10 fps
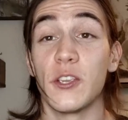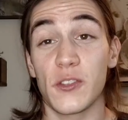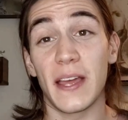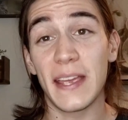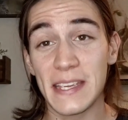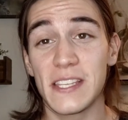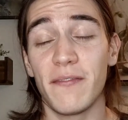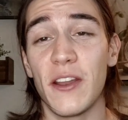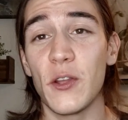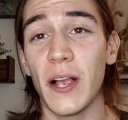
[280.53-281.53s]
So that is the
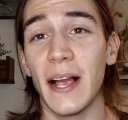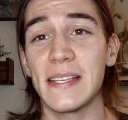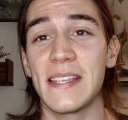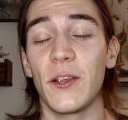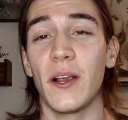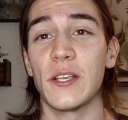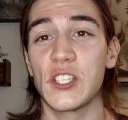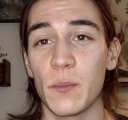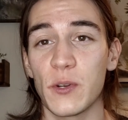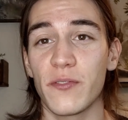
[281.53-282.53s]
video, guys. Thank you guys
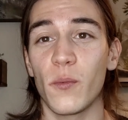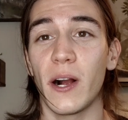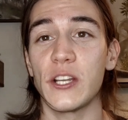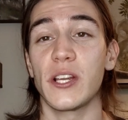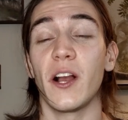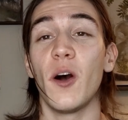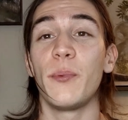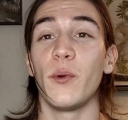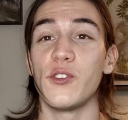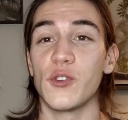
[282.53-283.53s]
so much for watching. I
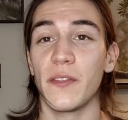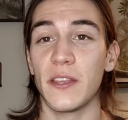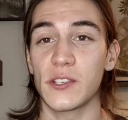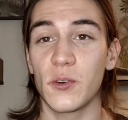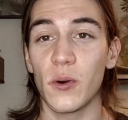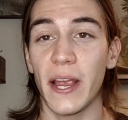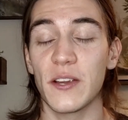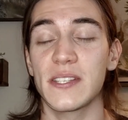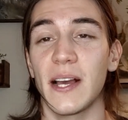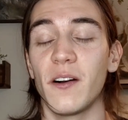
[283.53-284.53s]
hope you enjoyed this cool
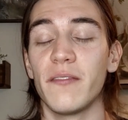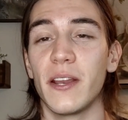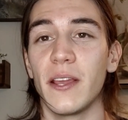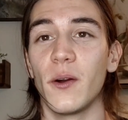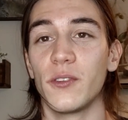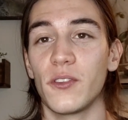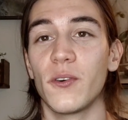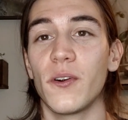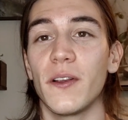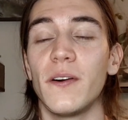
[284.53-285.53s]
hairstyle video and
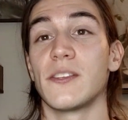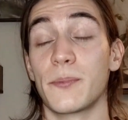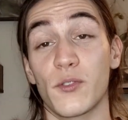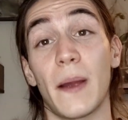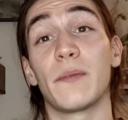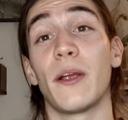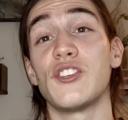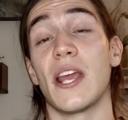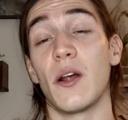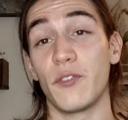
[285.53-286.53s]
tutorial. Subscribe to my
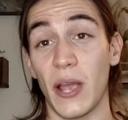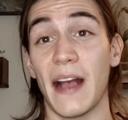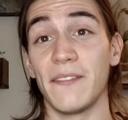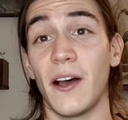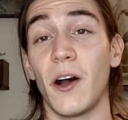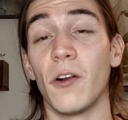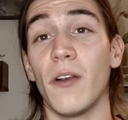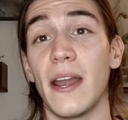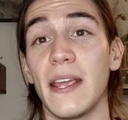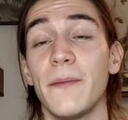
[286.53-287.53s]
channel if you have not
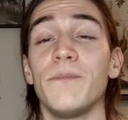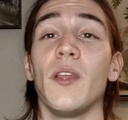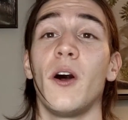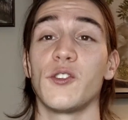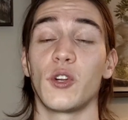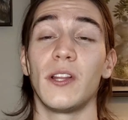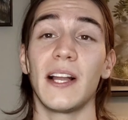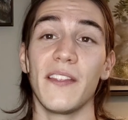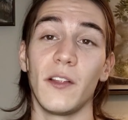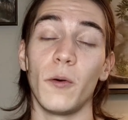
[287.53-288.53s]
already. Also click
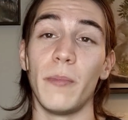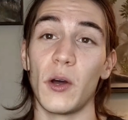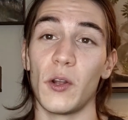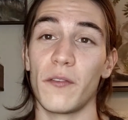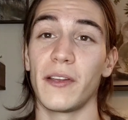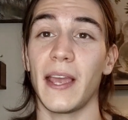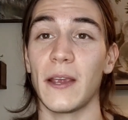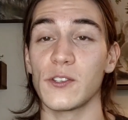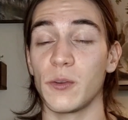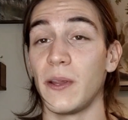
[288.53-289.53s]
on the little bell
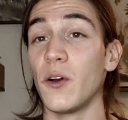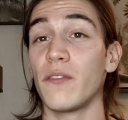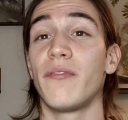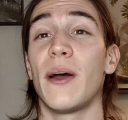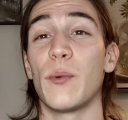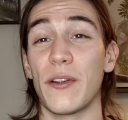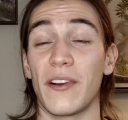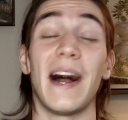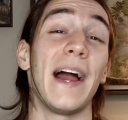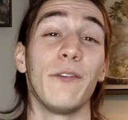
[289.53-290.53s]
notification to be notified
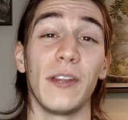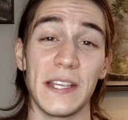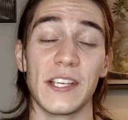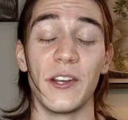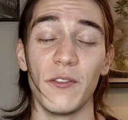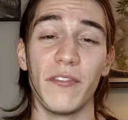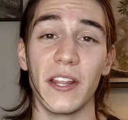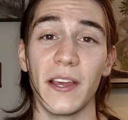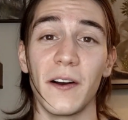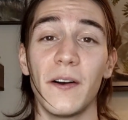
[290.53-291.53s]
whenever I release a new
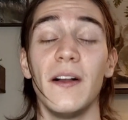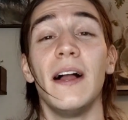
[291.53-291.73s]
video.